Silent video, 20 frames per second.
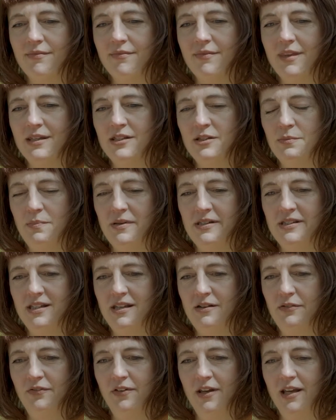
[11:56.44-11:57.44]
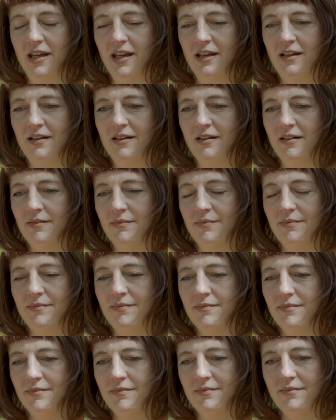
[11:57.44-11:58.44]
specific
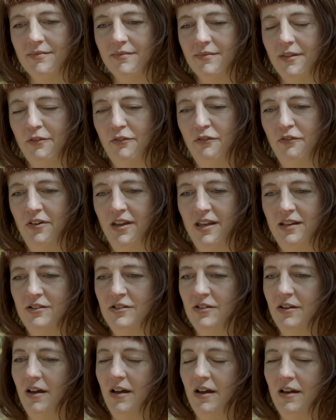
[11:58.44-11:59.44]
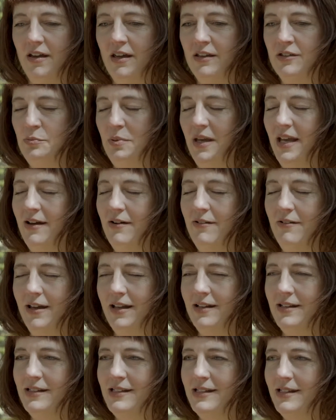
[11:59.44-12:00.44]
feature
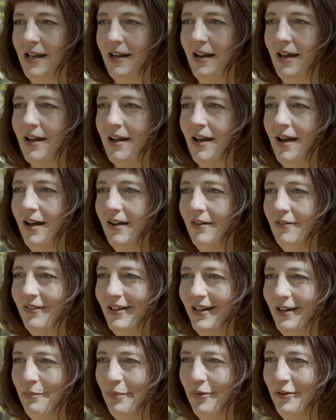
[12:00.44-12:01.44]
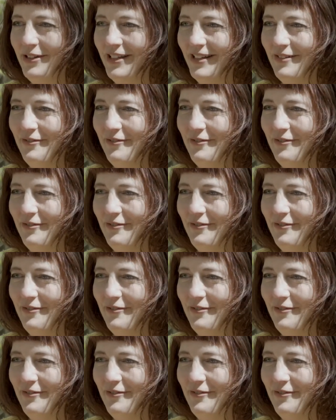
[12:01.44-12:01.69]
experience that I can't really put in